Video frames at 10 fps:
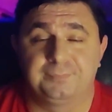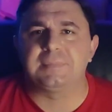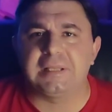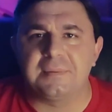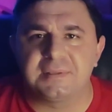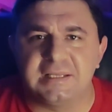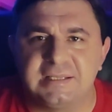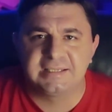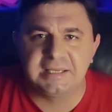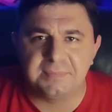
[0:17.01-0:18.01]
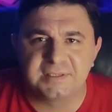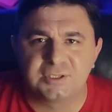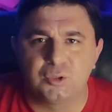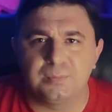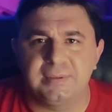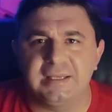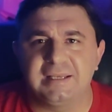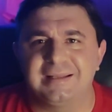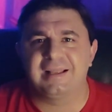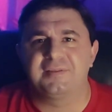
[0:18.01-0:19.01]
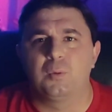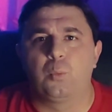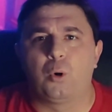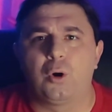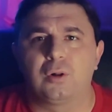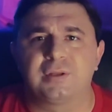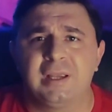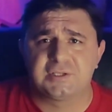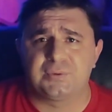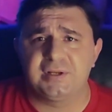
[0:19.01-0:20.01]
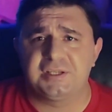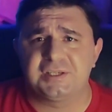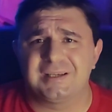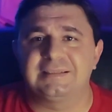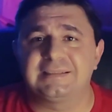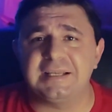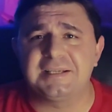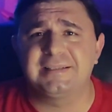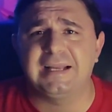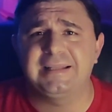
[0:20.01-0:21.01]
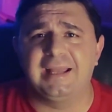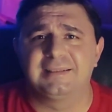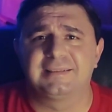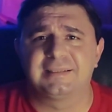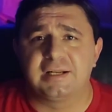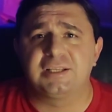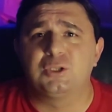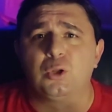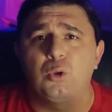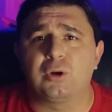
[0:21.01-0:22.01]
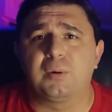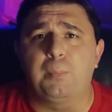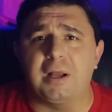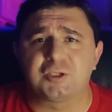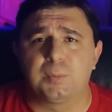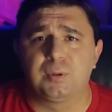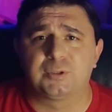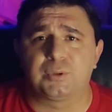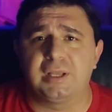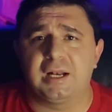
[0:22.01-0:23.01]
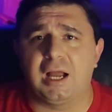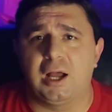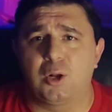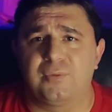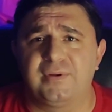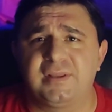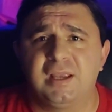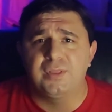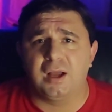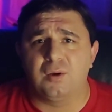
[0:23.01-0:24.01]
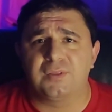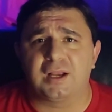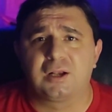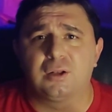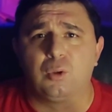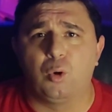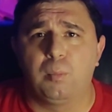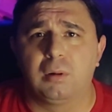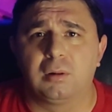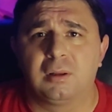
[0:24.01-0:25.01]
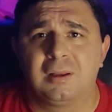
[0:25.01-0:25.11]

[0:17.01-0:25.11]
Sometimes it seems to me that the world has reached such a dead end that it's no longer possible to get out of it without a global